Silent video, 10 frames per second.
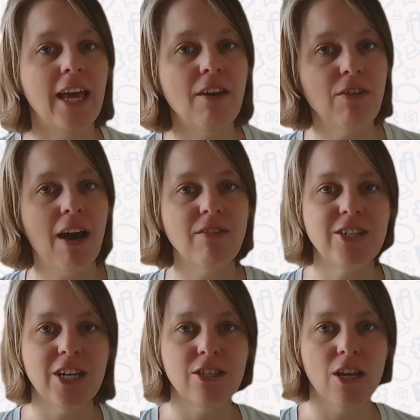If you haven't
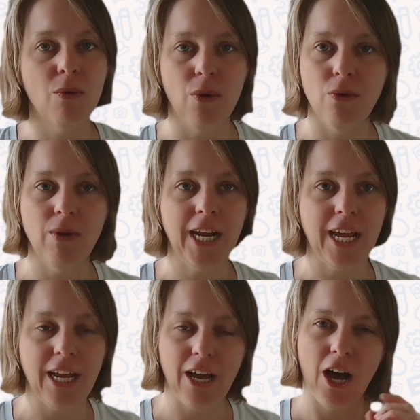done so
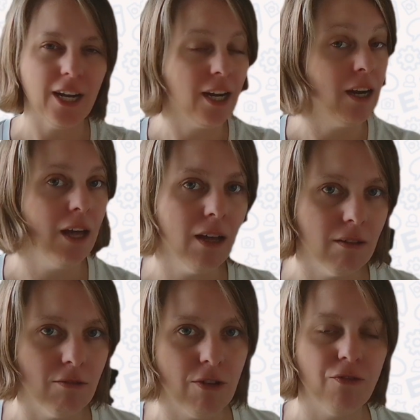already, I'd
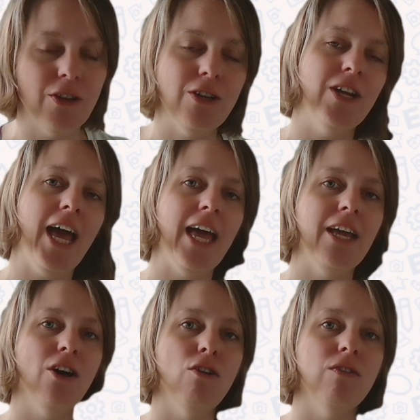love for you to
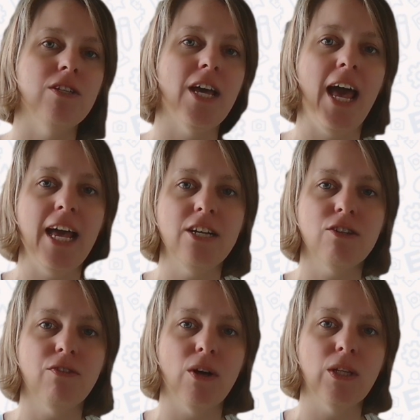head over to
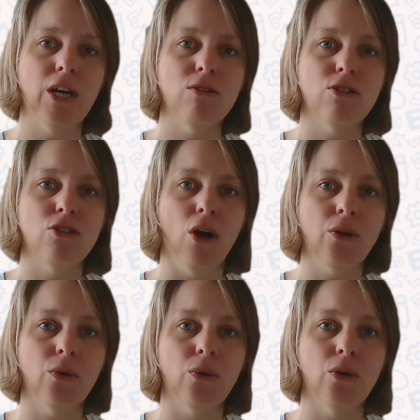
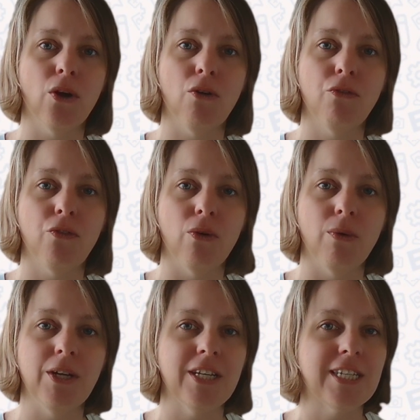
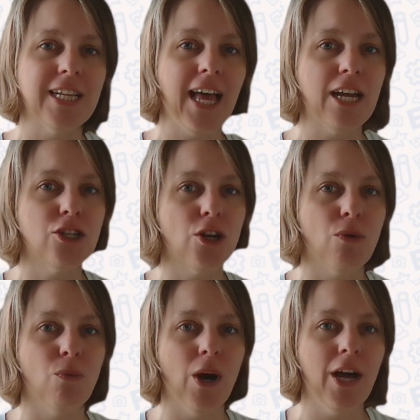
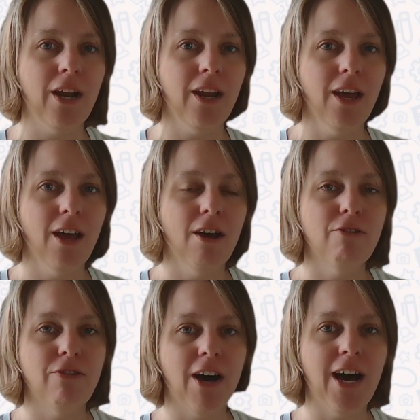
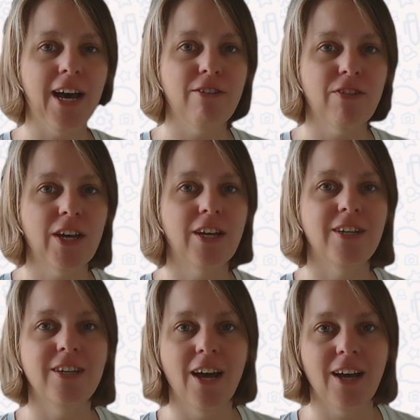
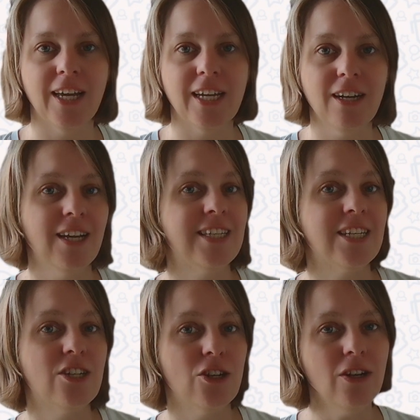edufolios.org/159 to
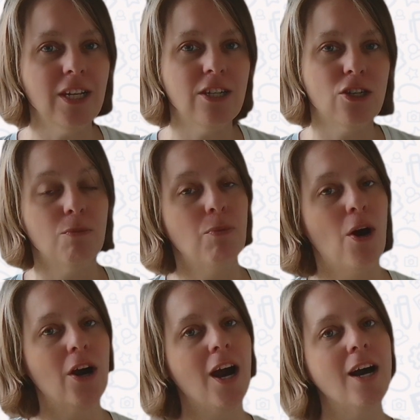tune into the
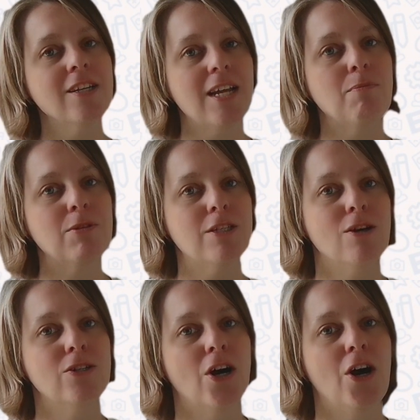podcast
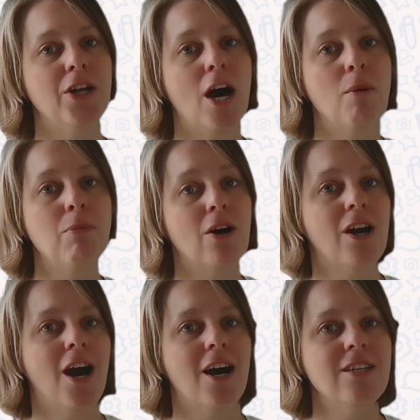episode on our
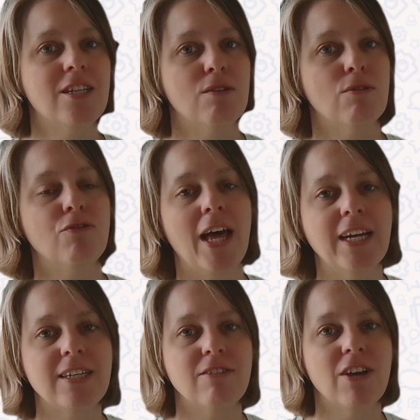podcast, the
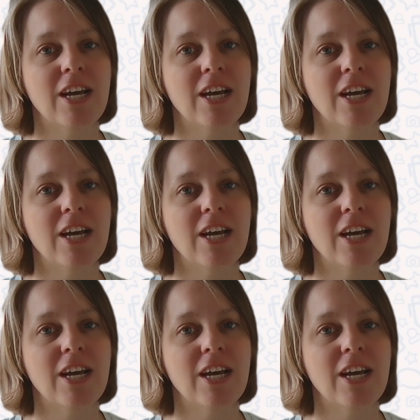Reflective